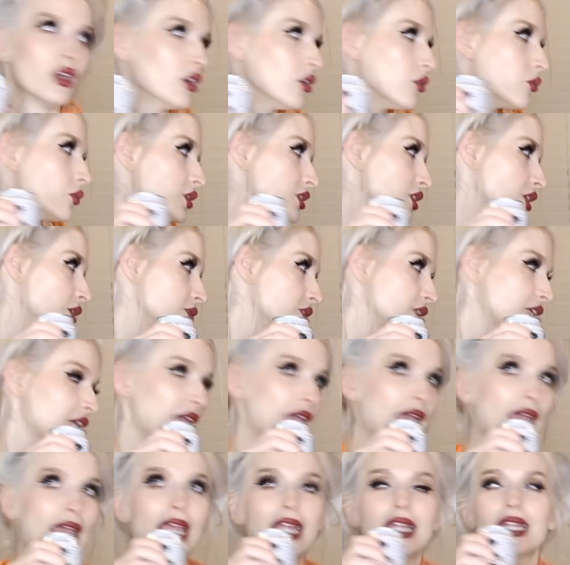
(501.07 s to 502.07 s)
What time is it?
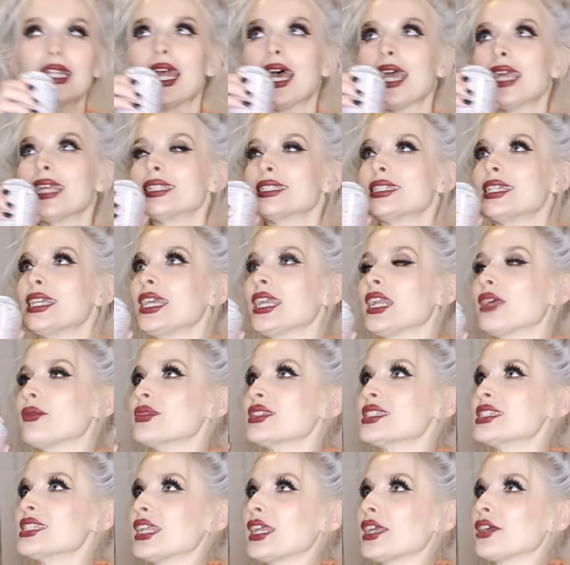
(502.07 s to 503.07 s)
8:19, I've been
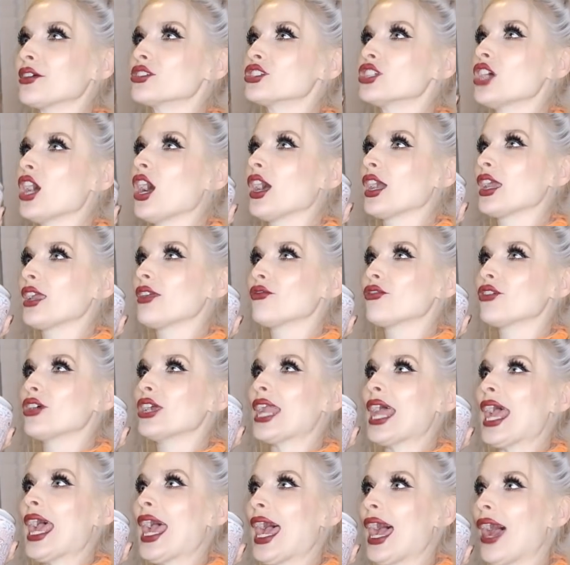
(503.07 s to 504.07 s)
sitting here talking for an
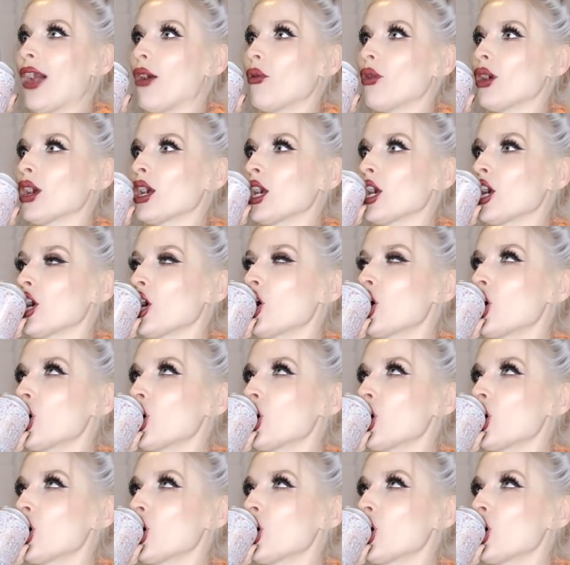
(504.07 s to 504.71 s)
hour.